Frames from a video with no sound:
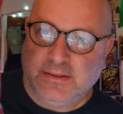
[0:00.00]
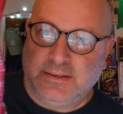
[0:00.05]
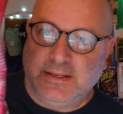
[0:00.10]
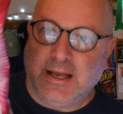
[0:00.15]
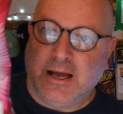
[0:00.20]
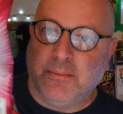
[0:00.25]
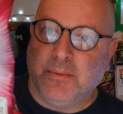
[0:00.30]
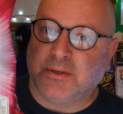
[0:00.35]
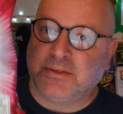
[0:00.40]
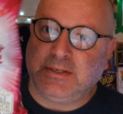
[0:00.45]

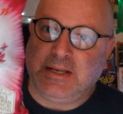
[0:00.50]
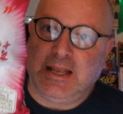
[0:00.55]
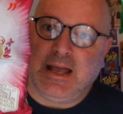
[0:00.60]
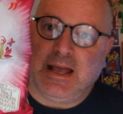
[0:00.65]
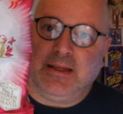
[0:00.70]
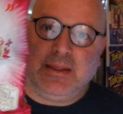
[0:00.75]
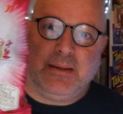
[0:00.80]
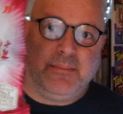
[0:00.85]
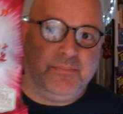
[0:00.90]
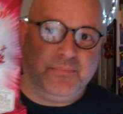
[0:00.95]
Yeah, I must.
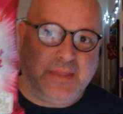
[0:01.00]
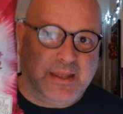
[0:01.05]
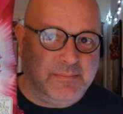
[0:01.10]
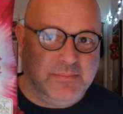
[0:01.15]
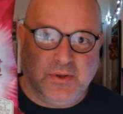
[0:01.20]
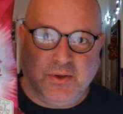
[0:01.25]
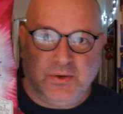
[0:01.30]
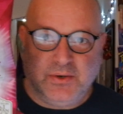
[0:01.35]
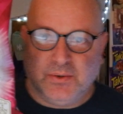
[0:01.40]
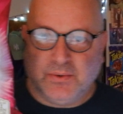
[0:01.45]
Yeah, them them
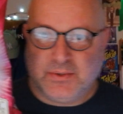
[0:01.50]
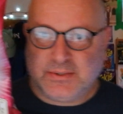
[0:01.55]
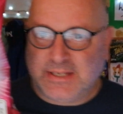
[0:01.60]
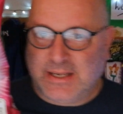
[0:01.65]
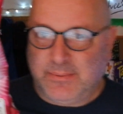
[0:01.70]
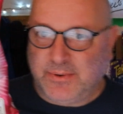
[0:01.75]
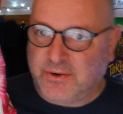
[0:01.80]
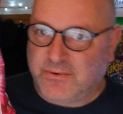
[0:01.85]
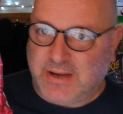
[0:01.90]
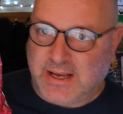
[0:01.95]
noodles. They
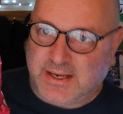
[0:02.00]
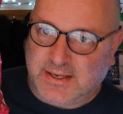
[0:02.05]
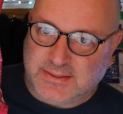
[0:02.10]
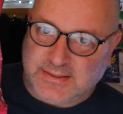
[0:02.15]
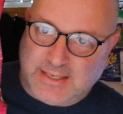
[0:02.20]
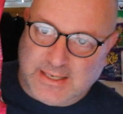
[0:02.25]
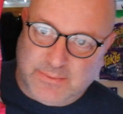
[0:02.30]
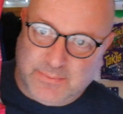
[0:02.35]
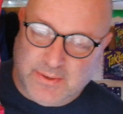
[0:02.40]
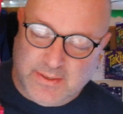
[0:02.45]
were crackers.
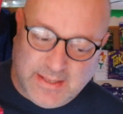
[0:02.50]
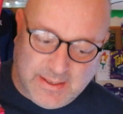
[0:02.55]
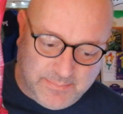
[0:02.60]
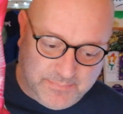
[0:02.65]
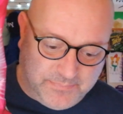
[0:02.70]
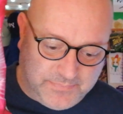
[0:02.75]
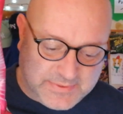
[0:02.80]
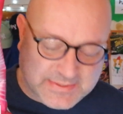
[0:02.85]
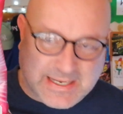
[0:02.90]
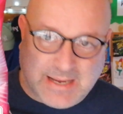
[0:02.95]
They were
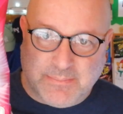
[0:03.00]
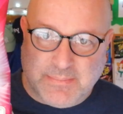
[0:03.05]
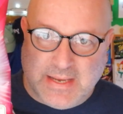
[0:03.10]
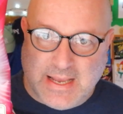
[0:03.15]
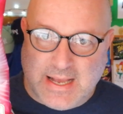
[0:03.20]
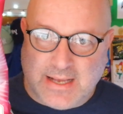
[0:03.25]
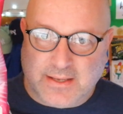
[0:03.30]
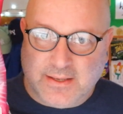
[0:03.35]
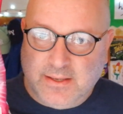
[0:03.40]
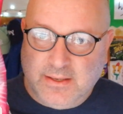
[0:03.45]
them
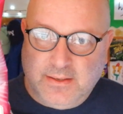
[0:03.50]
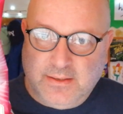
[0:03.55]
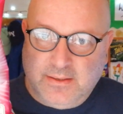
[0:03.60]
Samyang.